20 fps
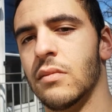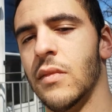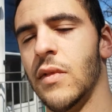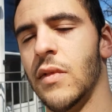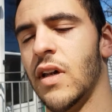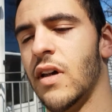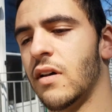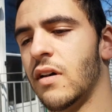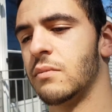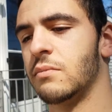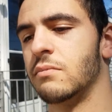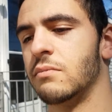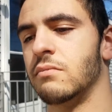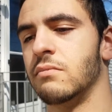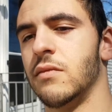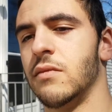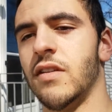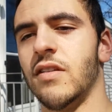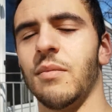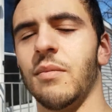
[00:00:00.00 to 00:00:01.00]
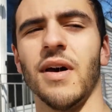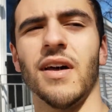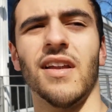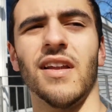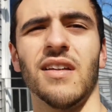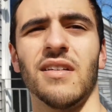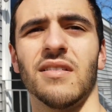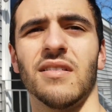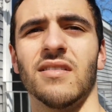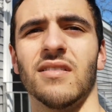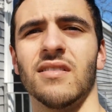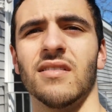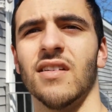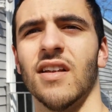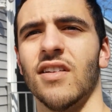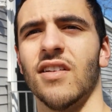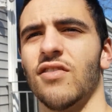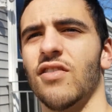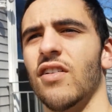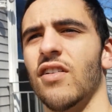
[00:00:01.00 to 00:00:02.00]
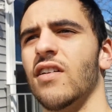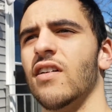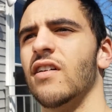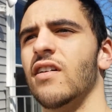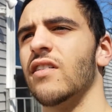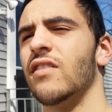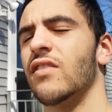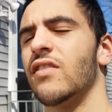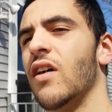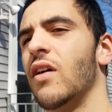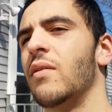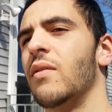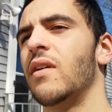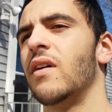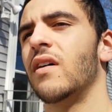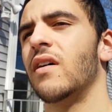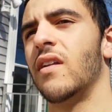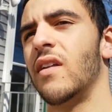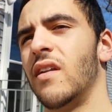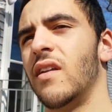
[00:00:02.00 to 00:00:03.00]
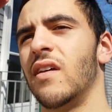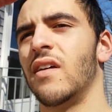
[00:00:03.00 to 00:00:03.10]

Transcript: Yeah, that's about it. That's really all that's going on.